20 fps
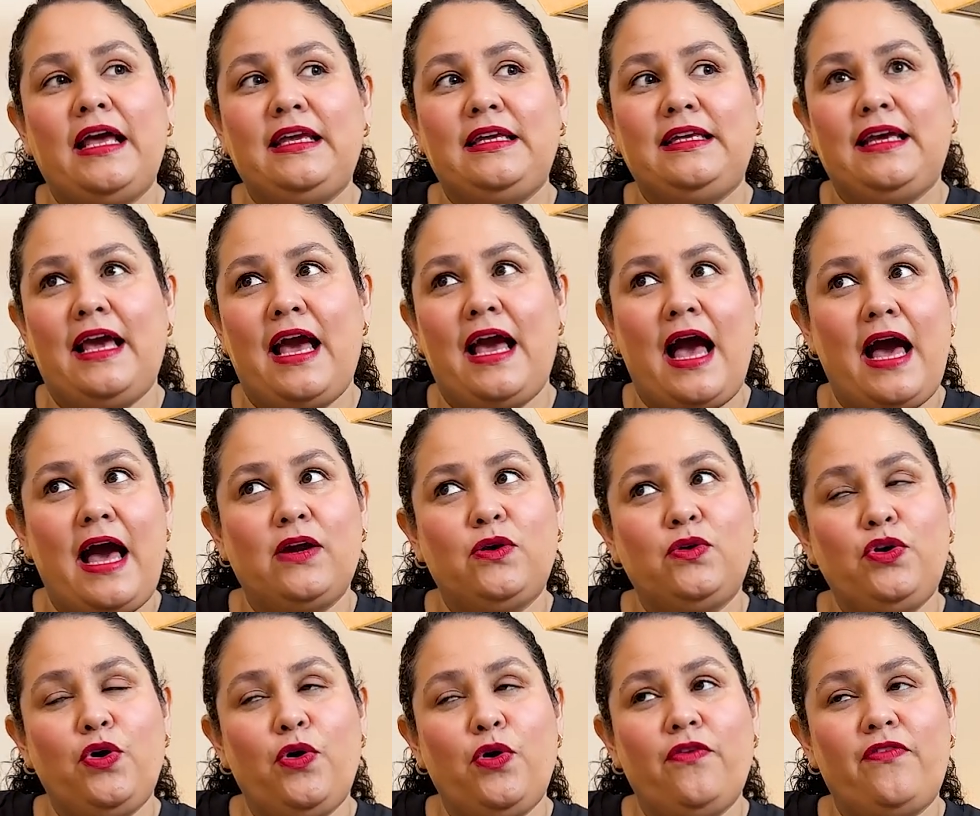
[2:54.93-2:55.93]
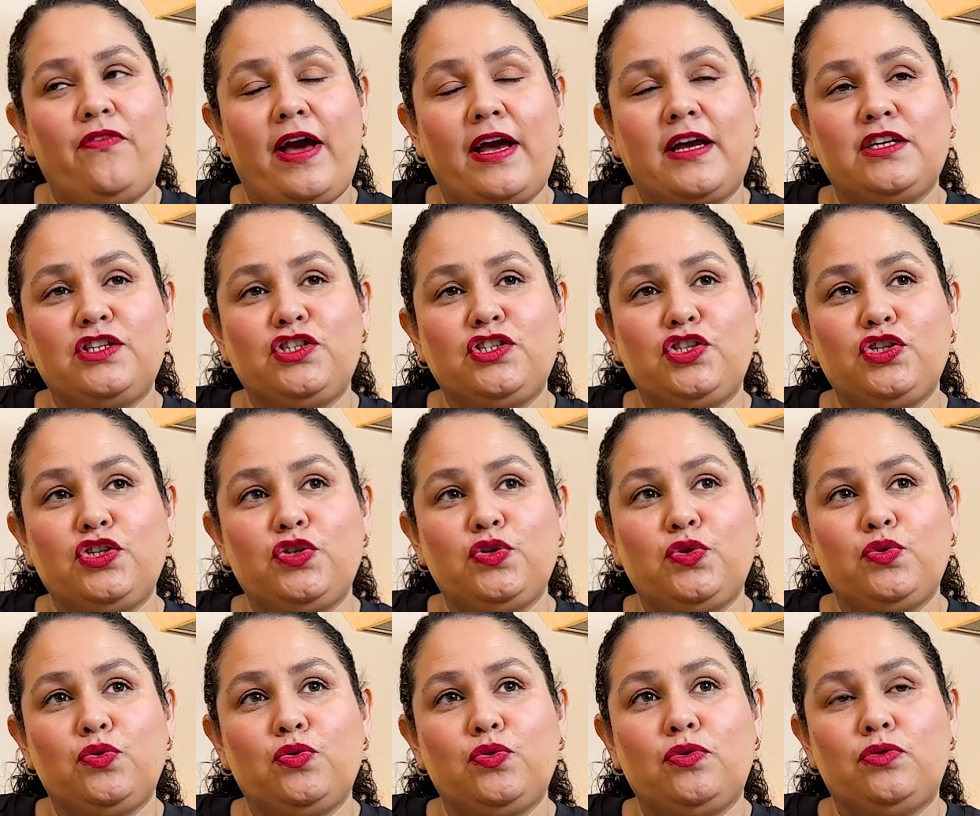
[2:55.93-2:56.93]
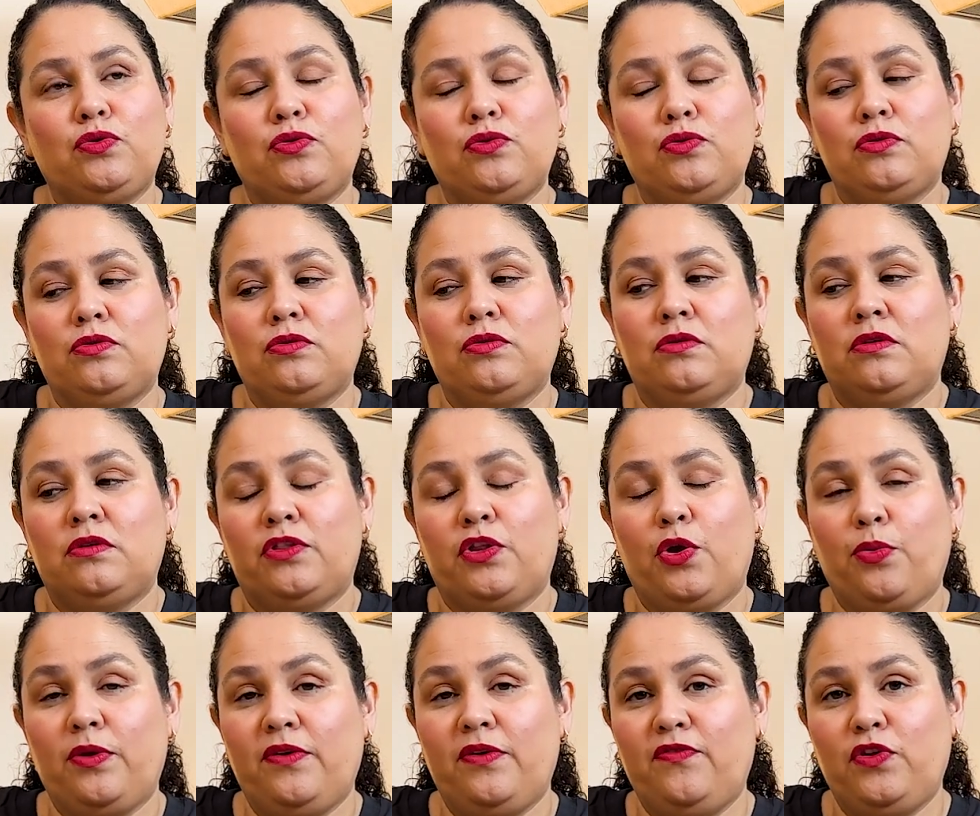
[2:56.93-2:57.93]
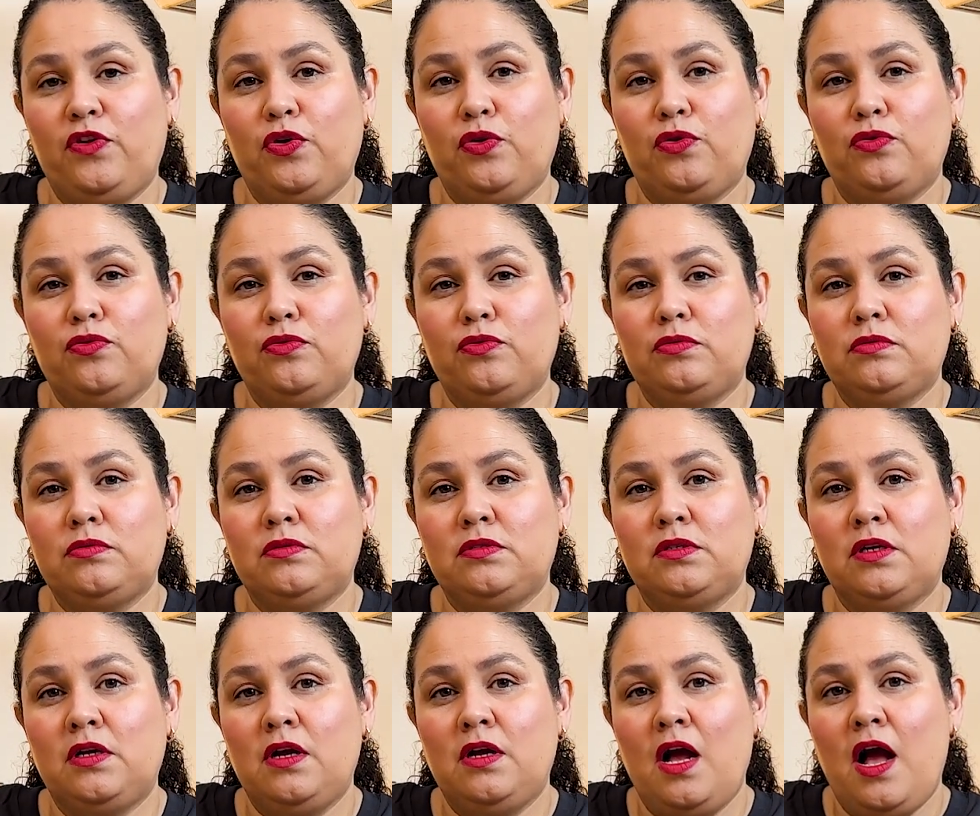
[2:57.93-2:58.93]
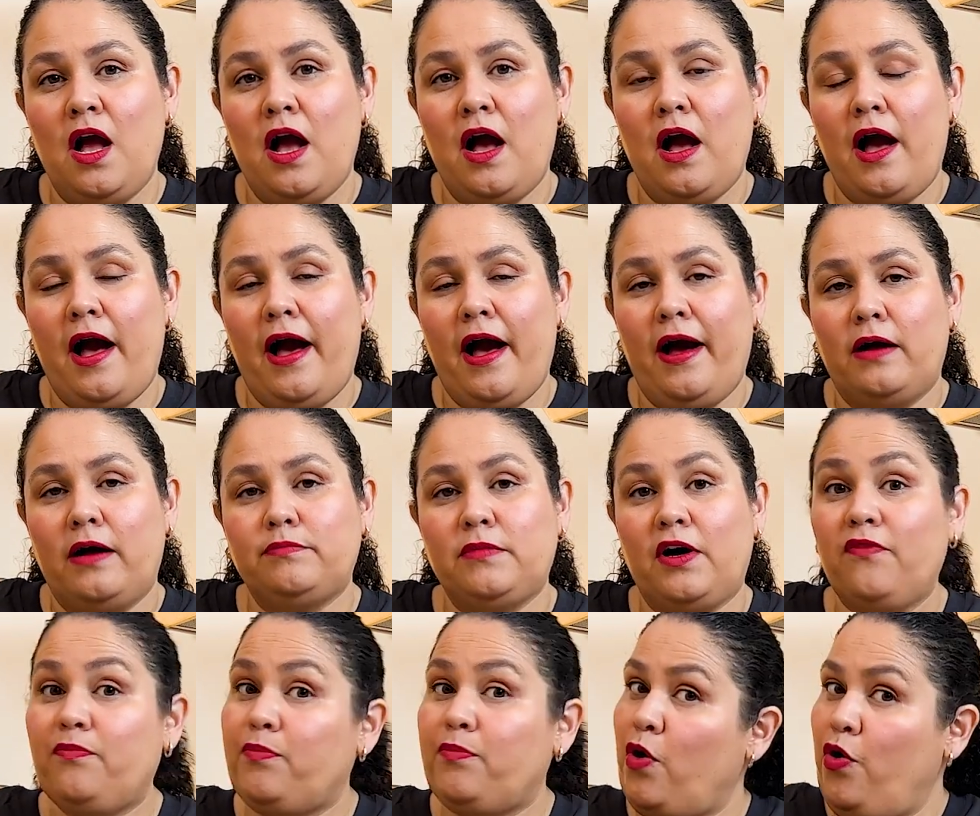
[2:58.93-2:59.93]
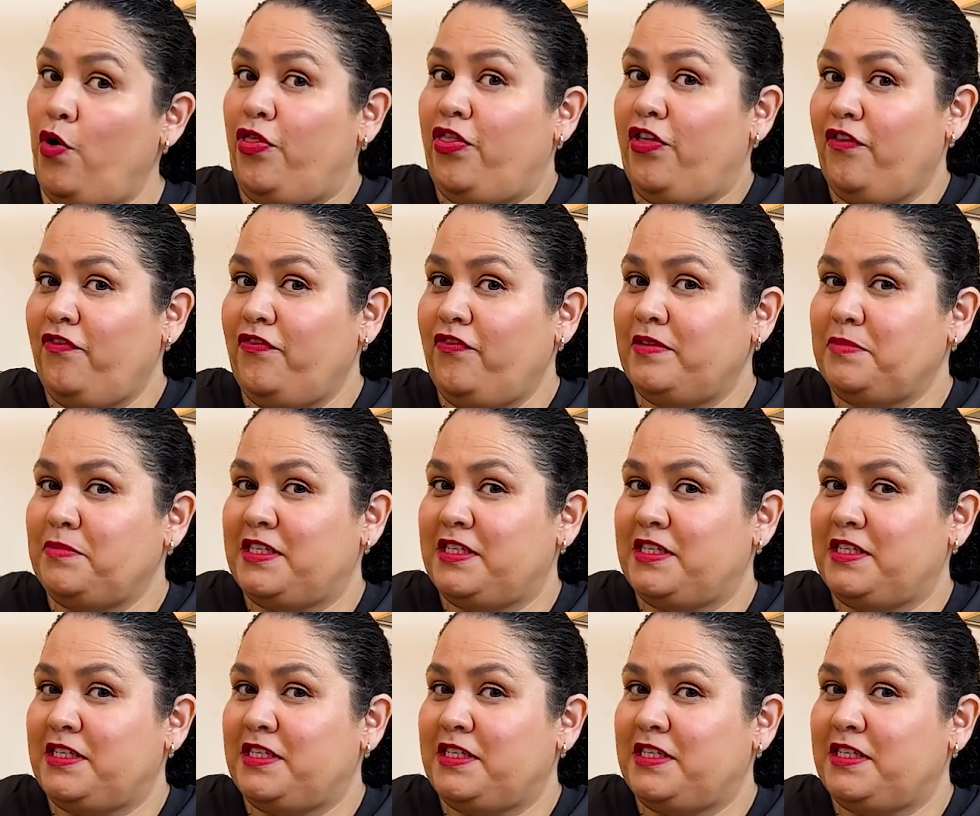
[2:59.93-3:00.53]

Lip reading: yeah, I don't know if I could do the review of both of them